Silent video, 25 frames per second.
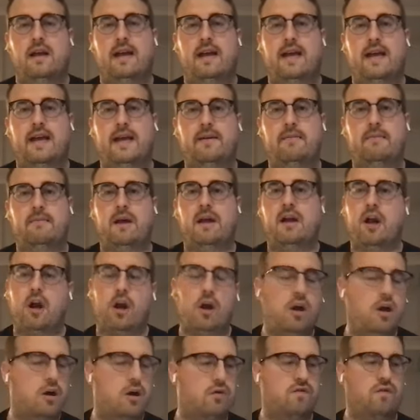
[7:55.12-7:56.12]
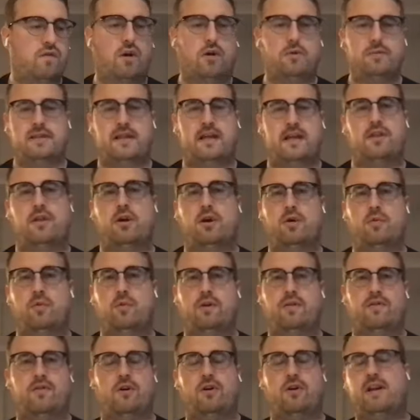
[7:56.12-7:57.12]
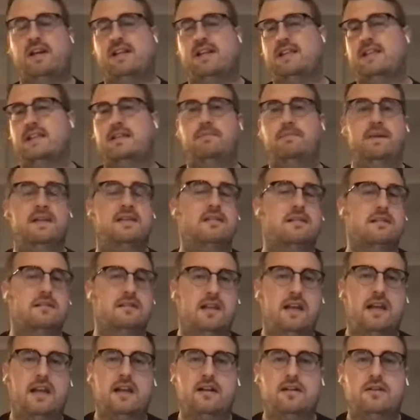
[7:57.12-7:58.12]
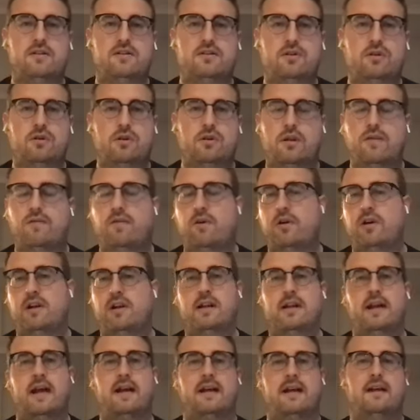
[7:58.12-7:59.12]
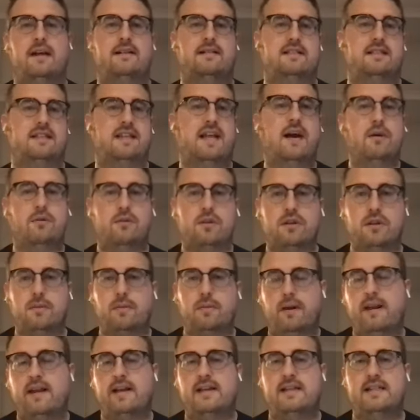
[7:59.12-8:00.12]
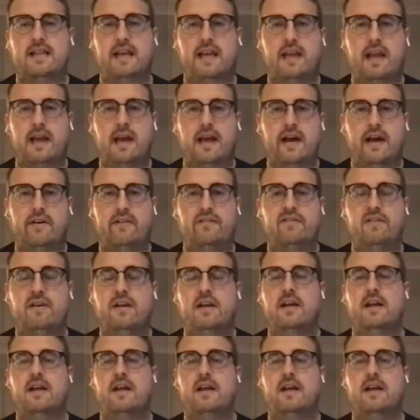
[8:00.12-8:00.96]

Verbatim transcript: Um, and a lot of clubs I thought would have already had the business dealings done. They've already uh, scouted the players that you have.